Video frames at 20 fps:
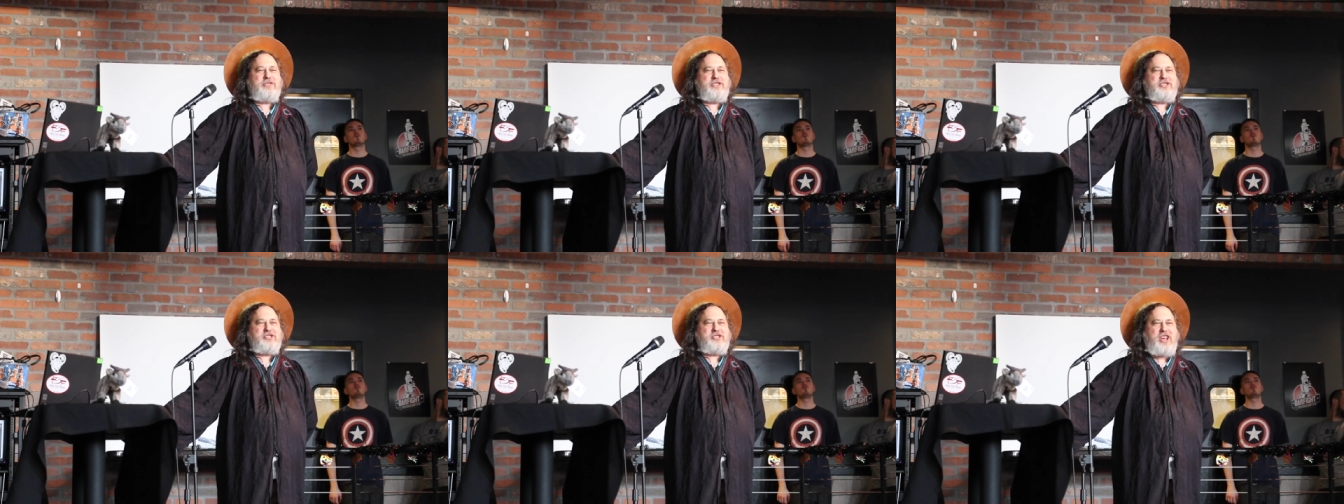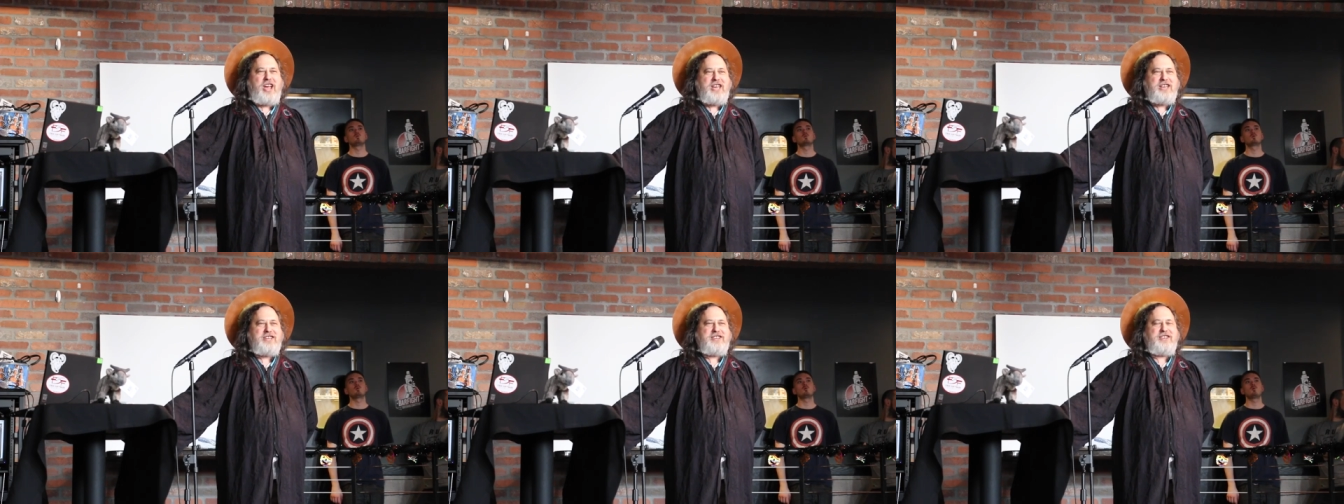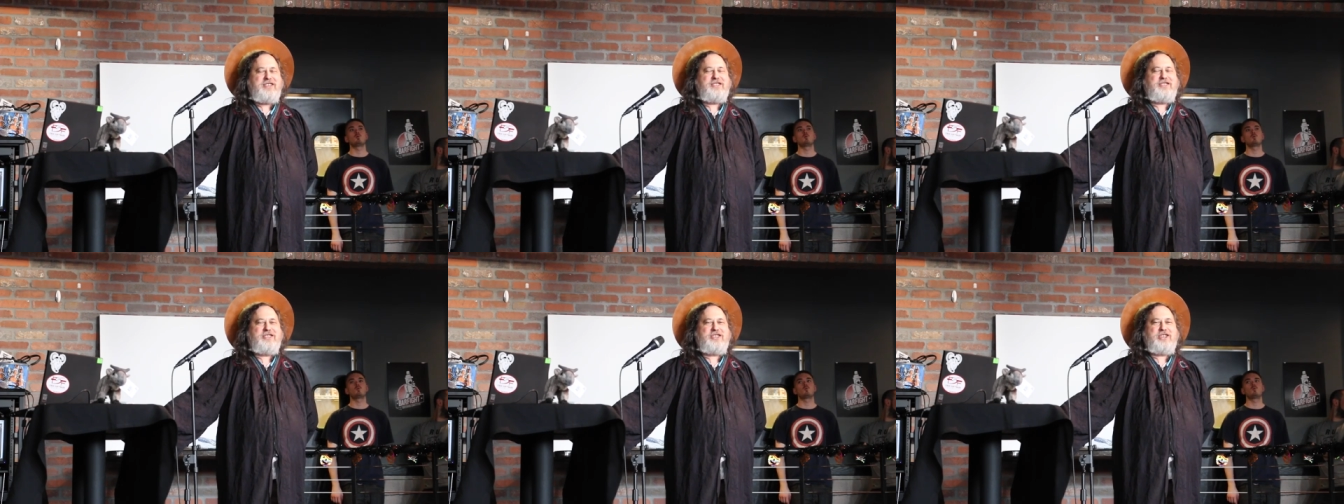
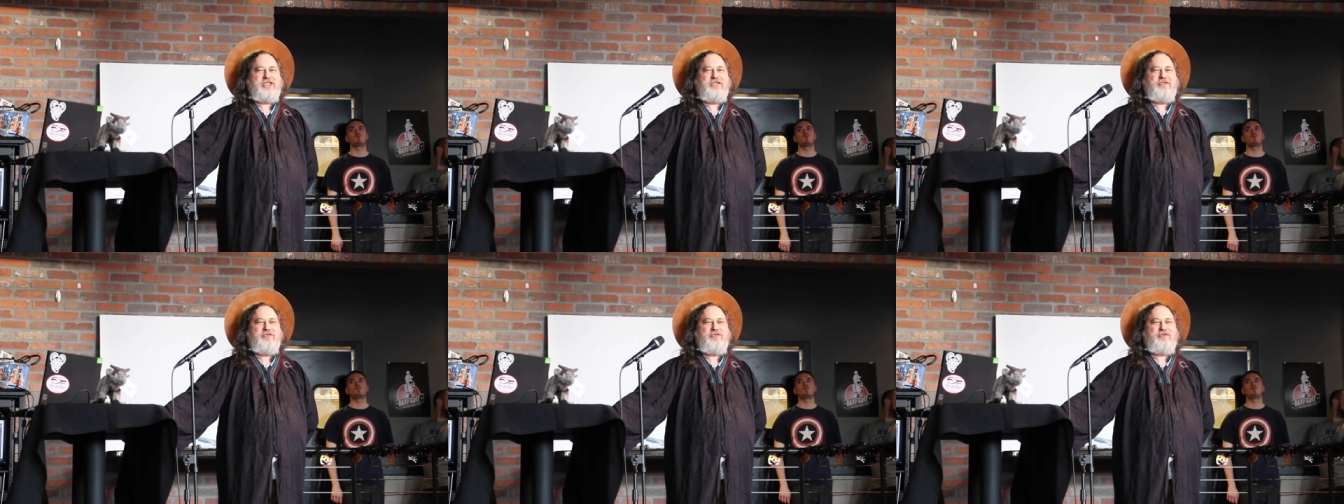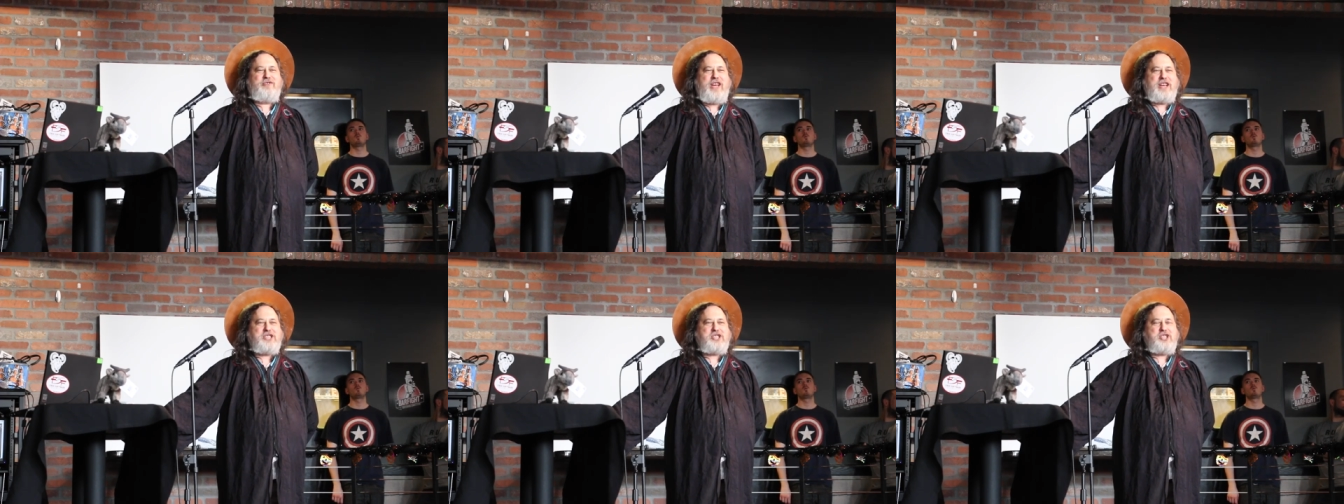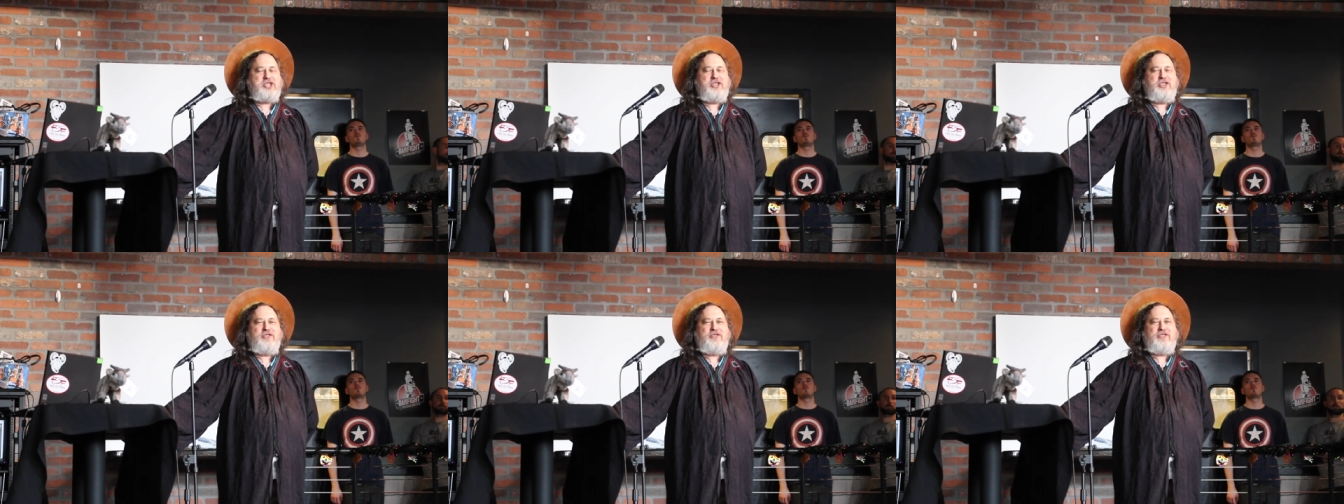recite the
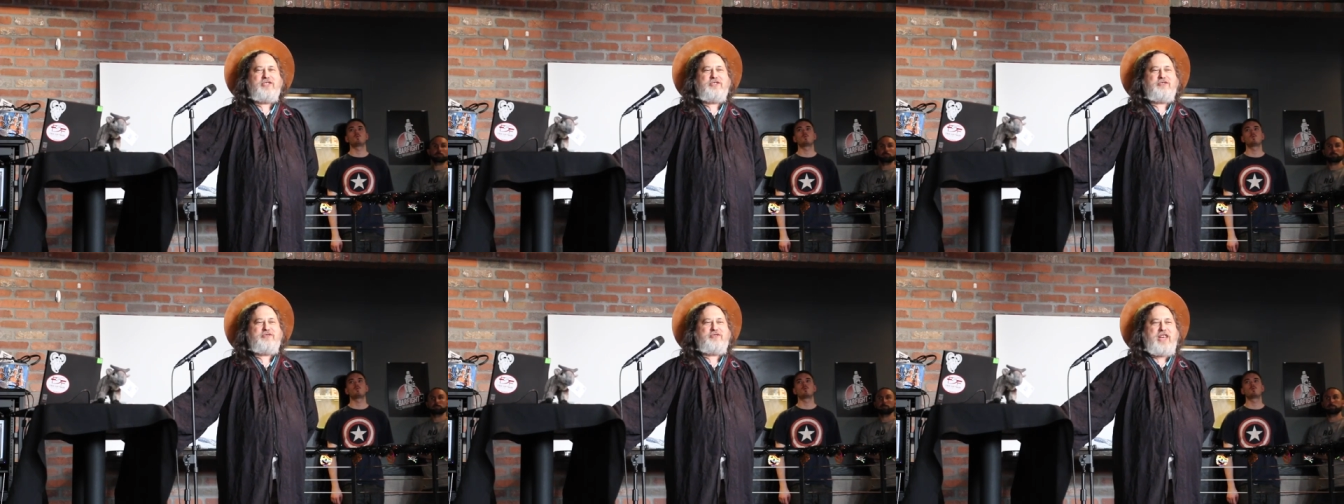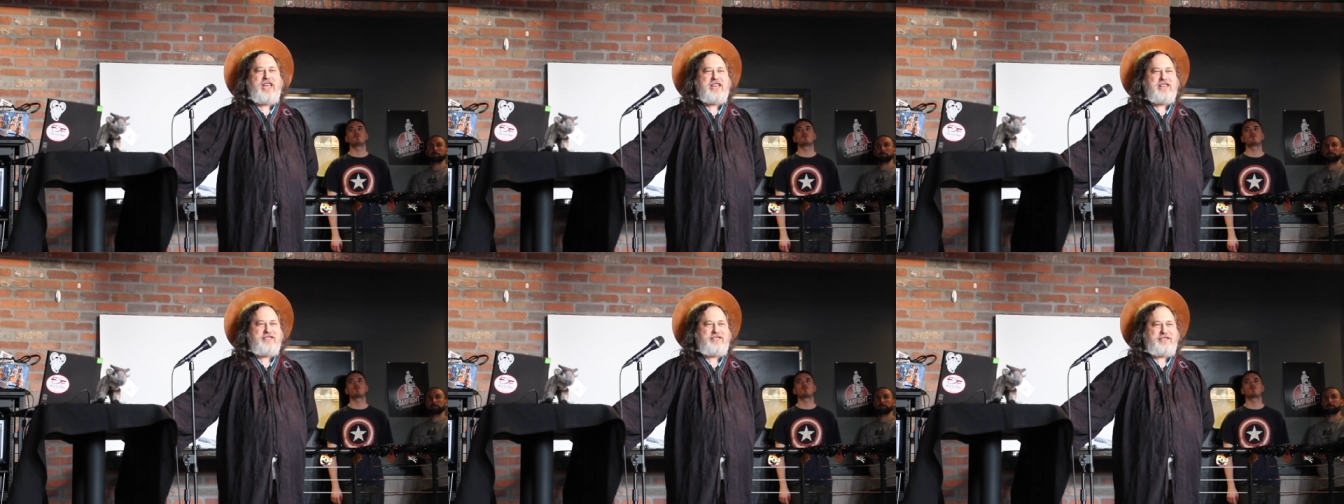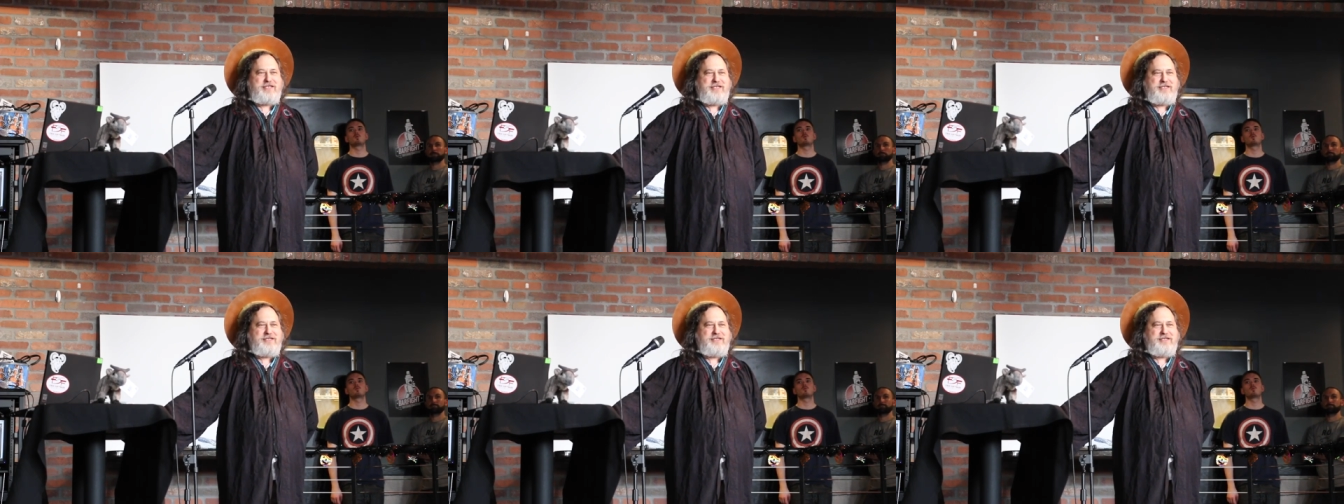Confession of the Faith.